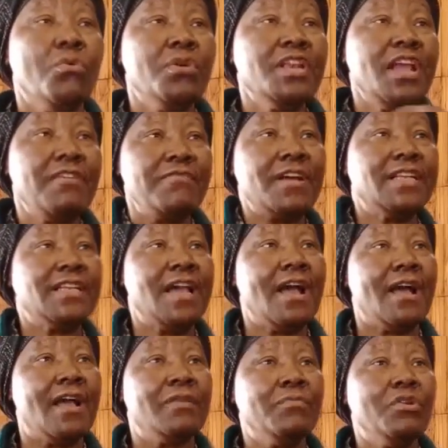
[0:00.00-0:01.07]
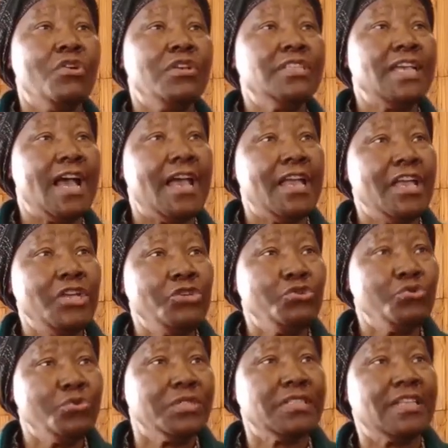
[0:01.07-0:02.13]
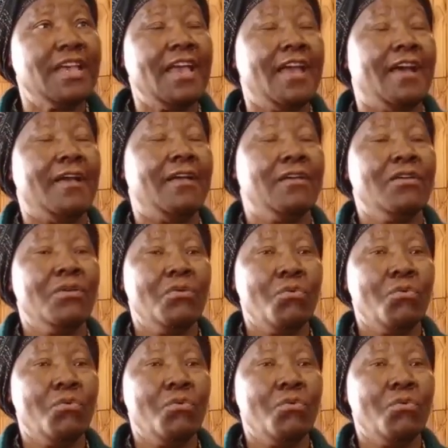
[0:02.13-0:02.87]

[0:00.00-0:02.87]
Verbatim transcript: will never die because there are issues there.